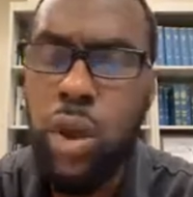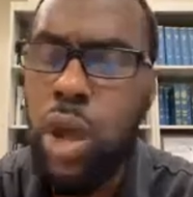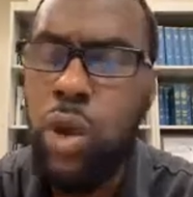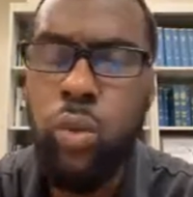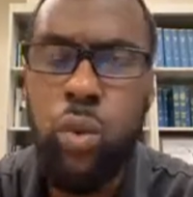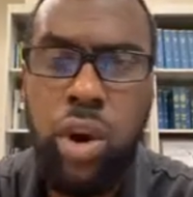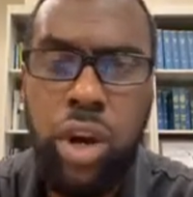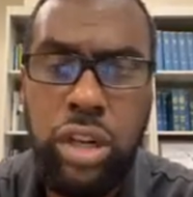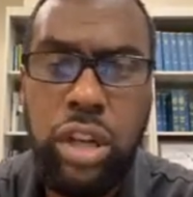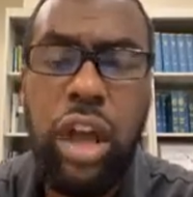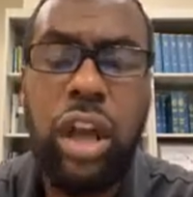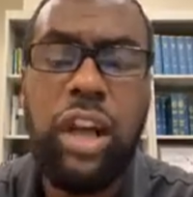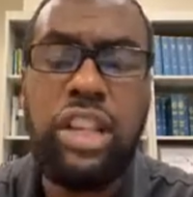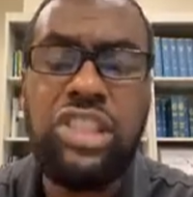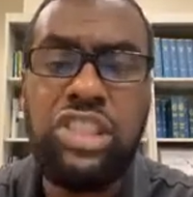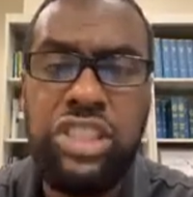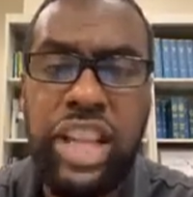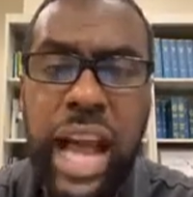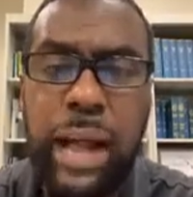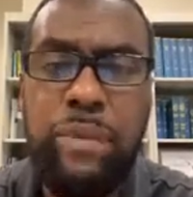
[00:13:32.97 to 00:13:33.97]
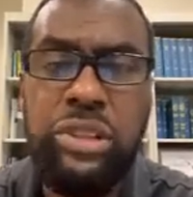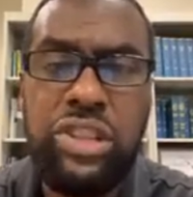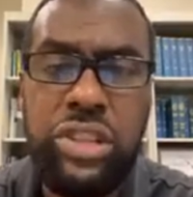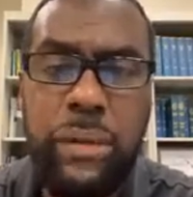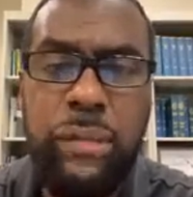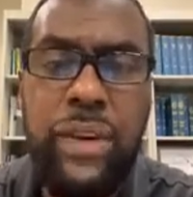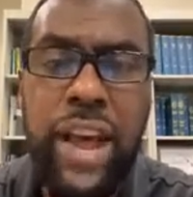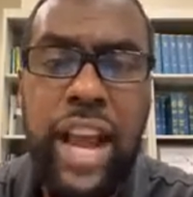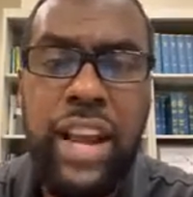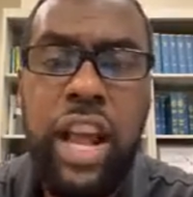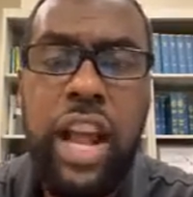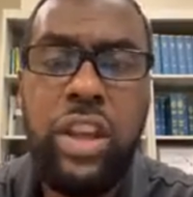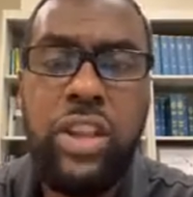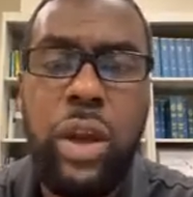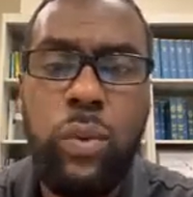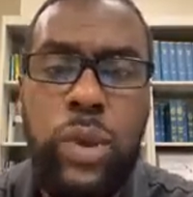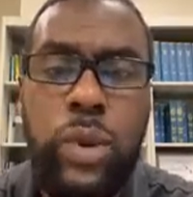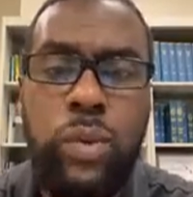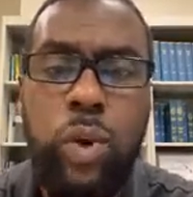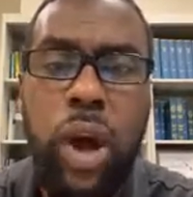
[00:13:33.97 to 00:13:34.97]
We're going to establish the fact
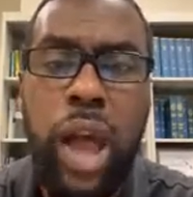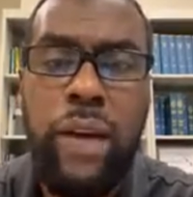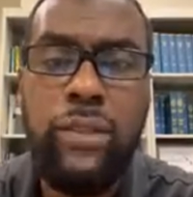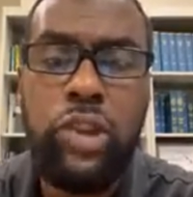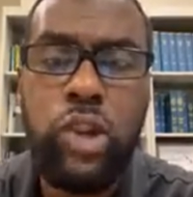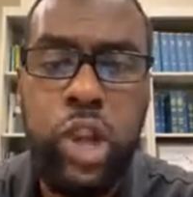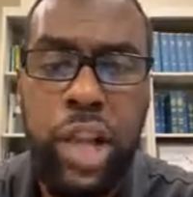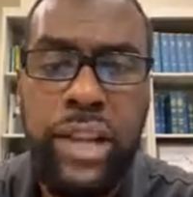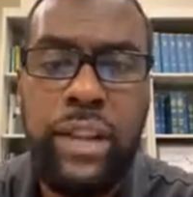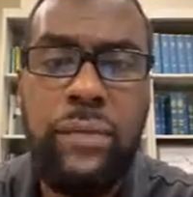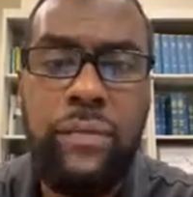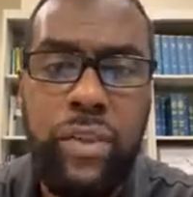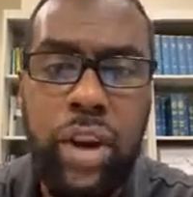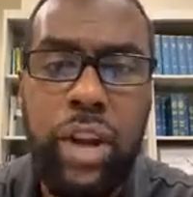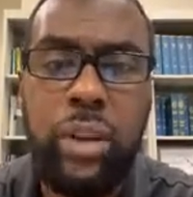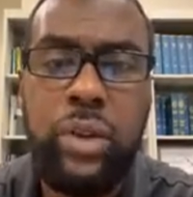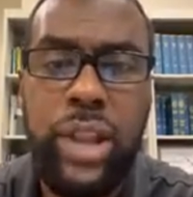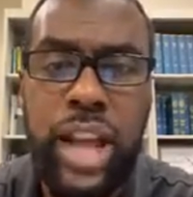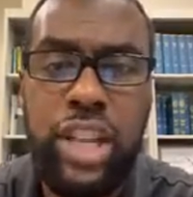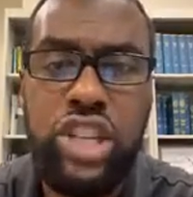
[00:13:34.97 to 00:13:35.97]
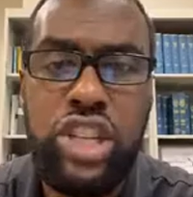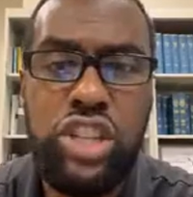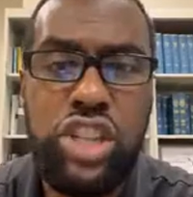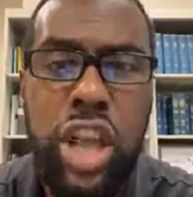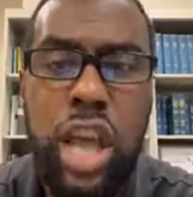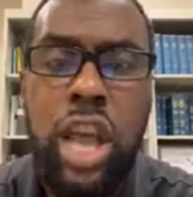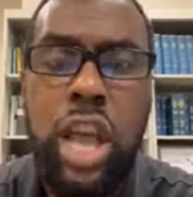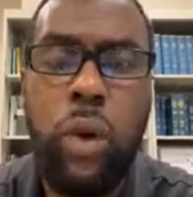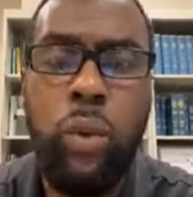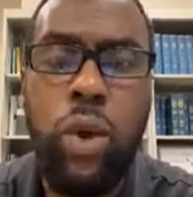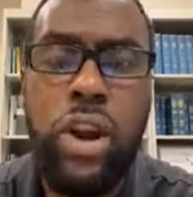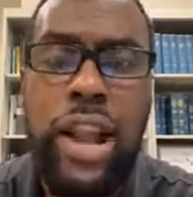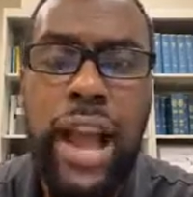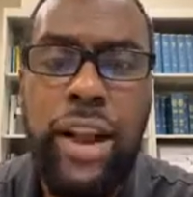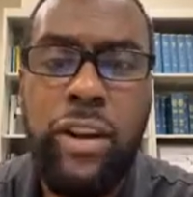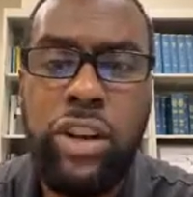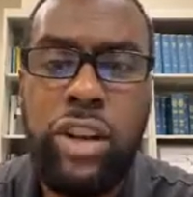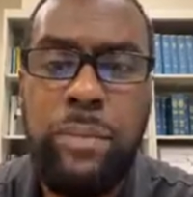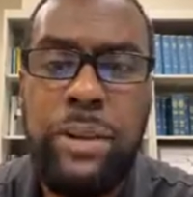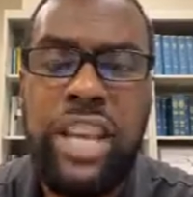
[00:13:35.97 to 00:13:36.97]
that we will have clean and fair elections, and we're not
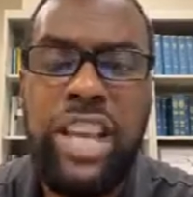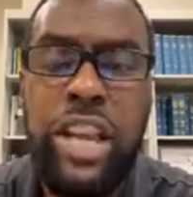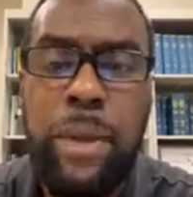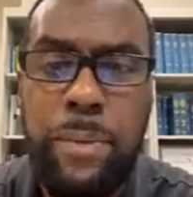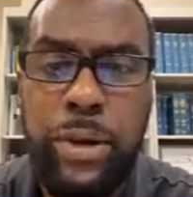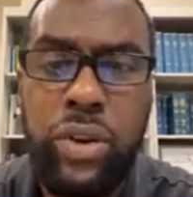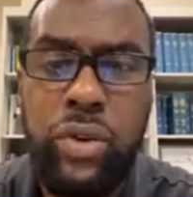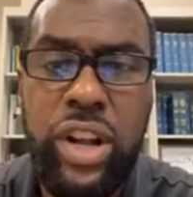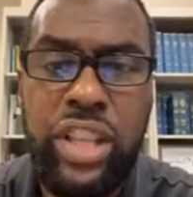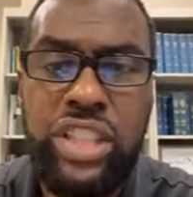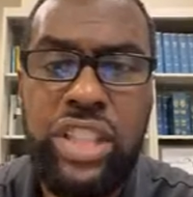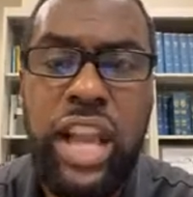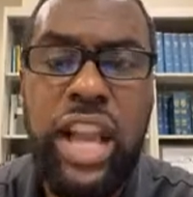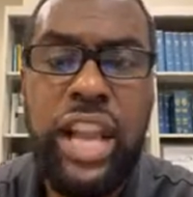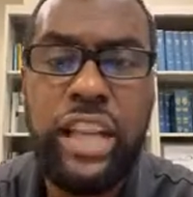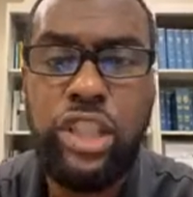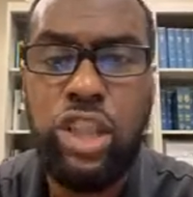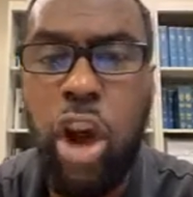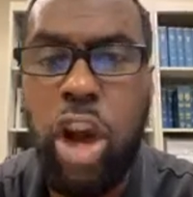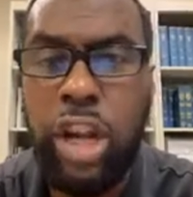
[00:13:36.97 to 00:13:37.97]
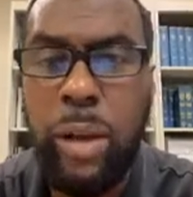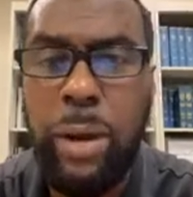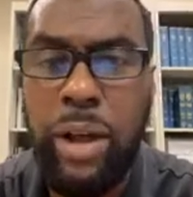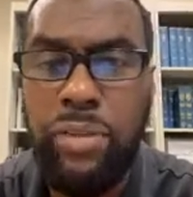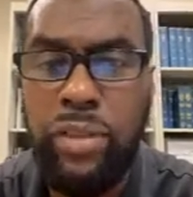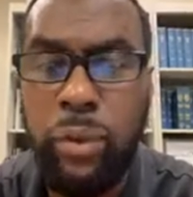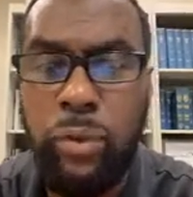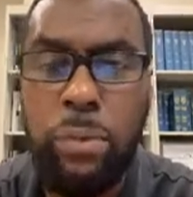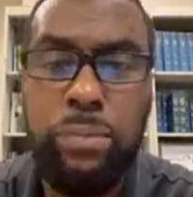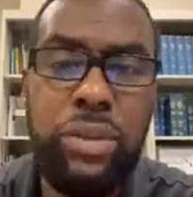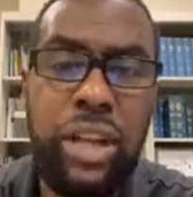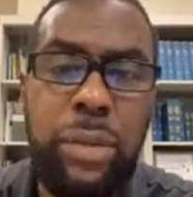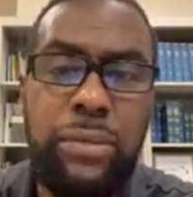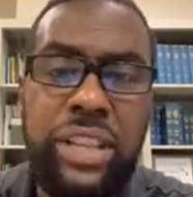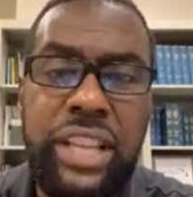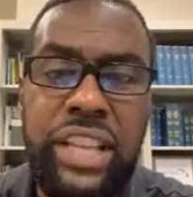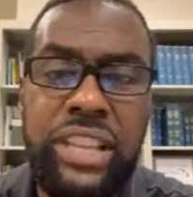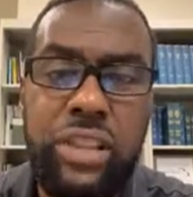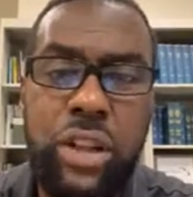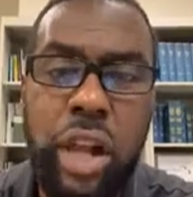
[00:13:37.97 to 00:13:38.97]
going to be hypocrites and talk about the
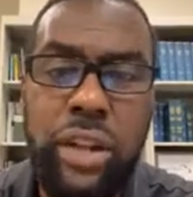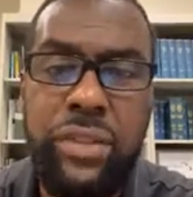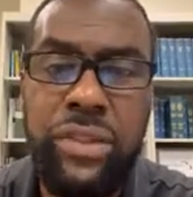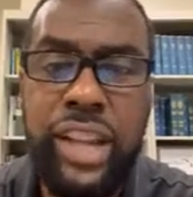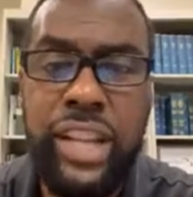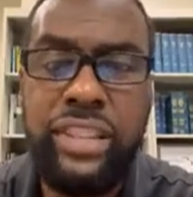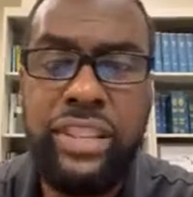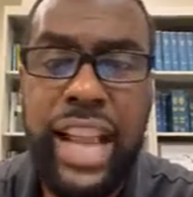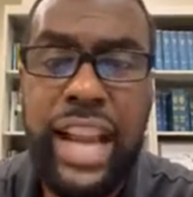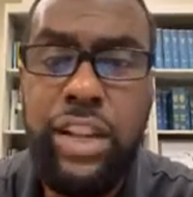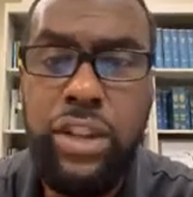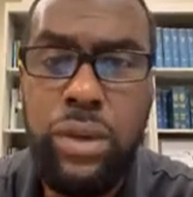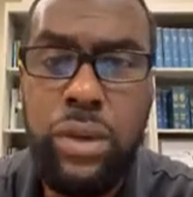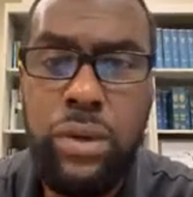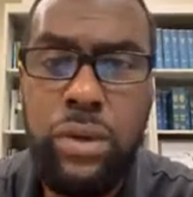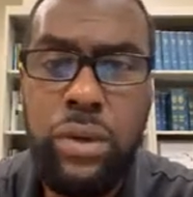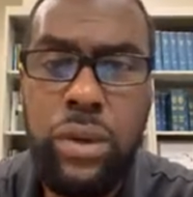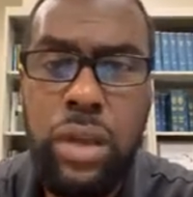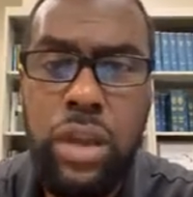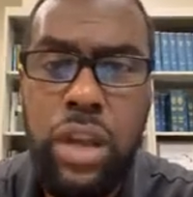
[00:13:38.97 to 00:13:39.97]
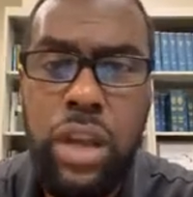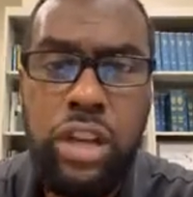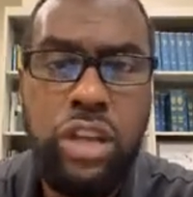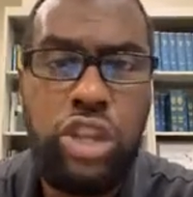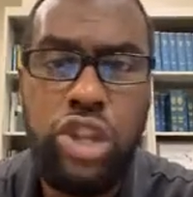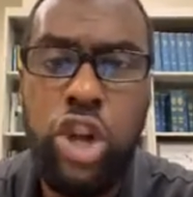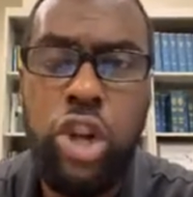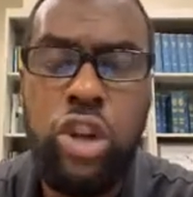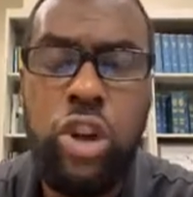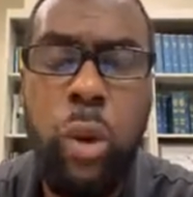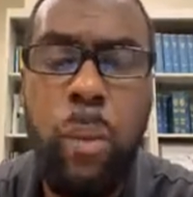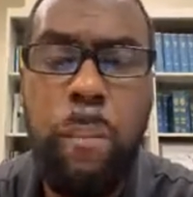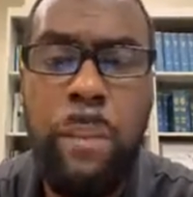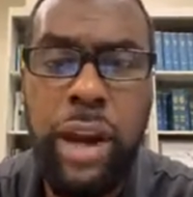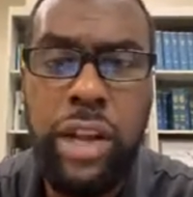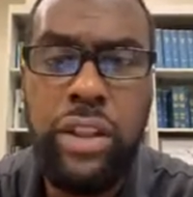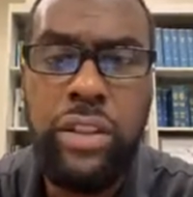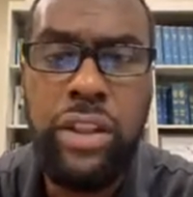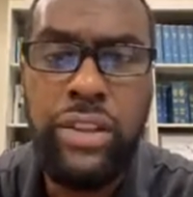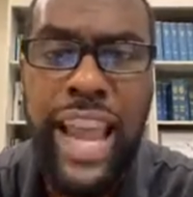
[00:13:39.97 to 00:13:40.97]
Republicans and all the things they do, because you're no
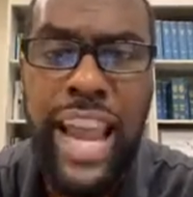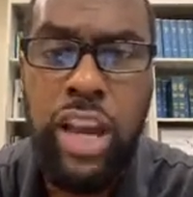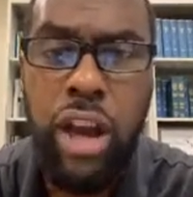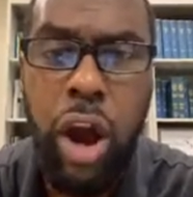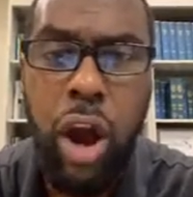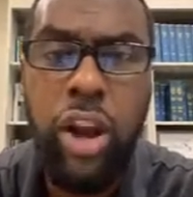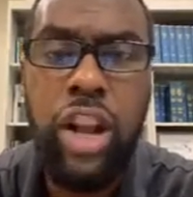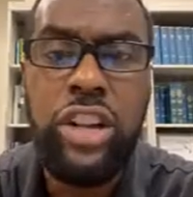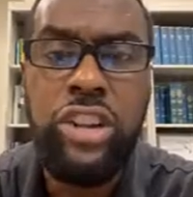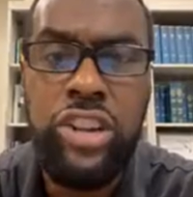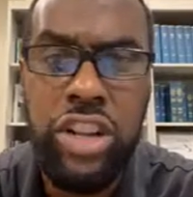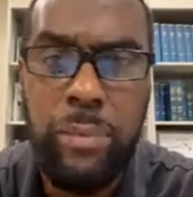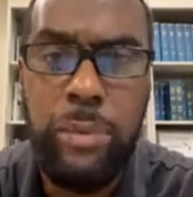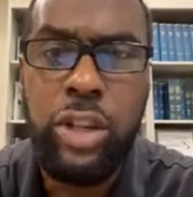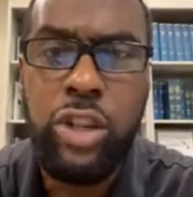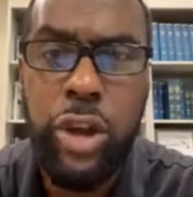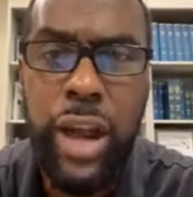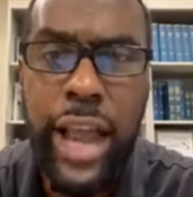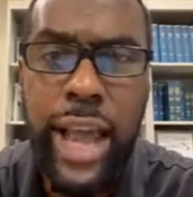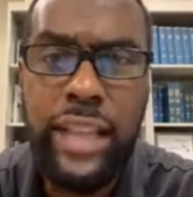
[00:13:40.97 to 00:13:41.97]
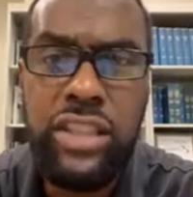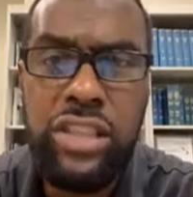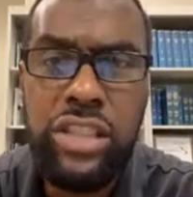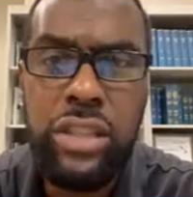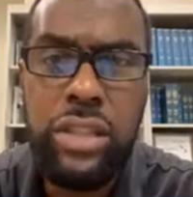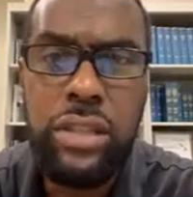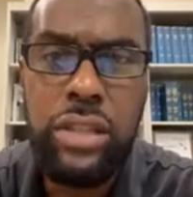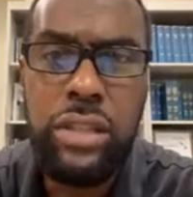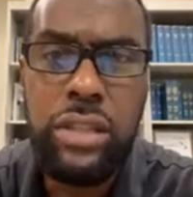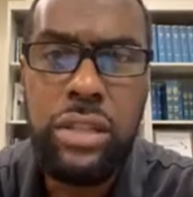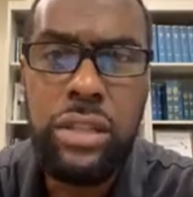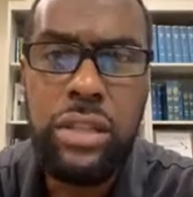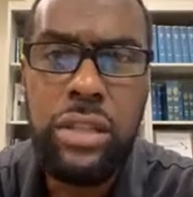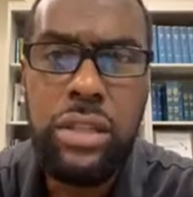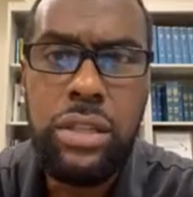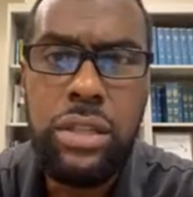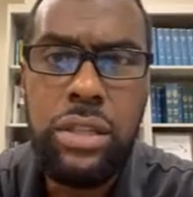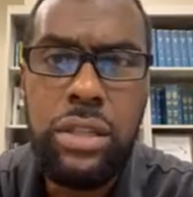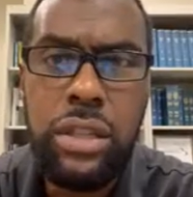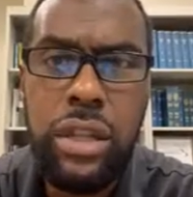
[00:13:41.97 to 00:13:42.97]
better than they are, Democrats.
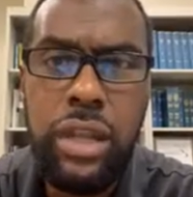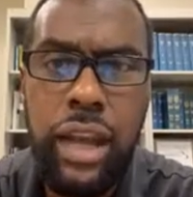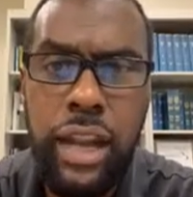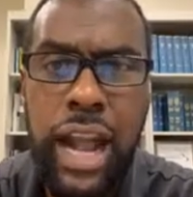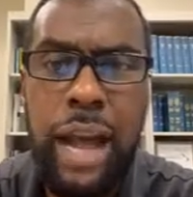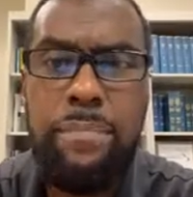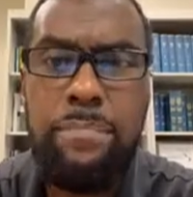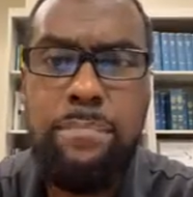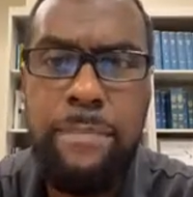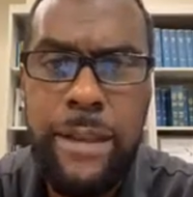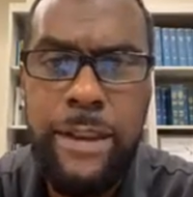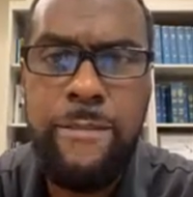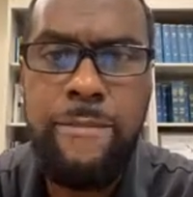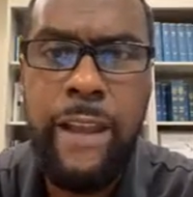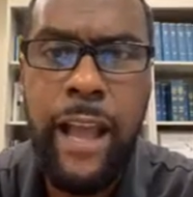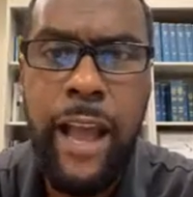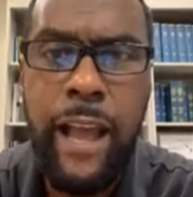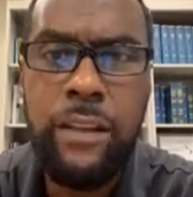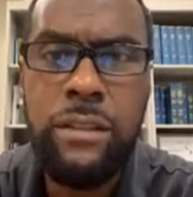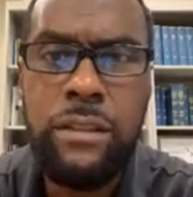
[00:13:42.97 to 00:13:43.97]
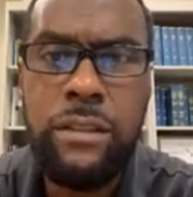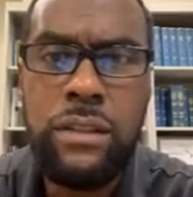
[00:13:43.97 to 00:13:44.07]
And I mean that.